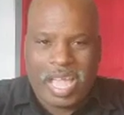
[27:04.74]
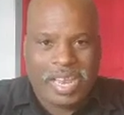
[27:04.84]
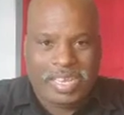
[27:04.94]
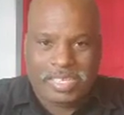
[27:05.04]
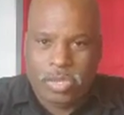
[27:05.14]

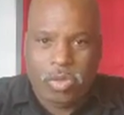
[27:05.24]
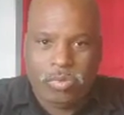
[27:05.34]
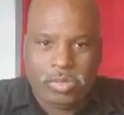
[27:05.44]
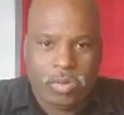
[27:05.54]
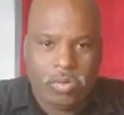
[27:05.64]
Could got
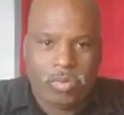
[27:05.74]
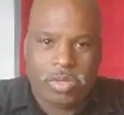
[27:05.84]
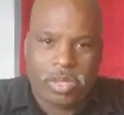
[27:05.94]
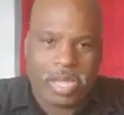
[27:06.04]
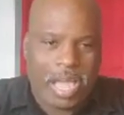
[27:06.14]

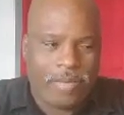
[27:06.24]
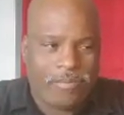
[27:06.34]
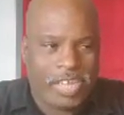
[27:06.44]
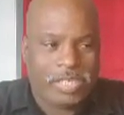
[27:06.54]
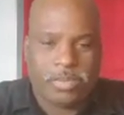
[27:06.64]
YouTube, could
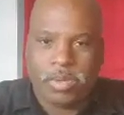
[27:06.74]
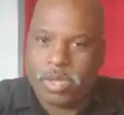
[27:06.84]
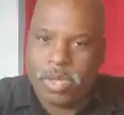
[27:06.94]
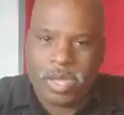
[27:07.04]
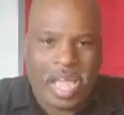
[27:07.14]
got Facebook,